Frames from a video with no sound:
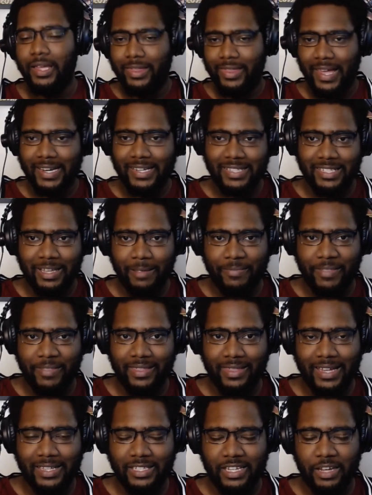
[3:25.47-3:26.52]
That is something
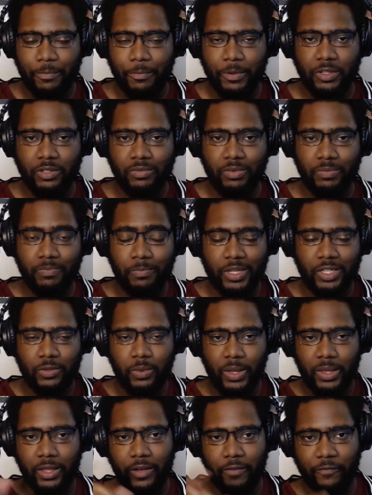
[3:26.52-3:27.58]
that's different
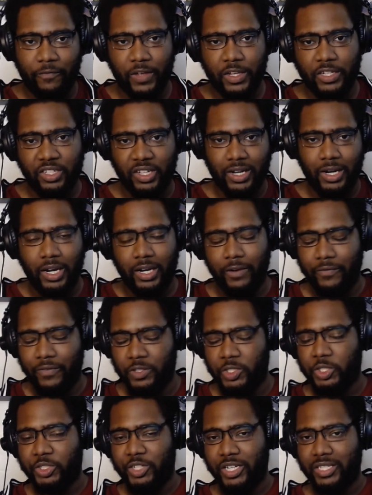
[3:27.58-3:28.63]
between the official and
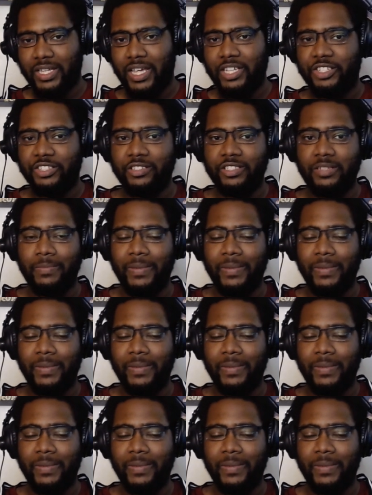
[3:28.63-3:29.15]
unofficial translations,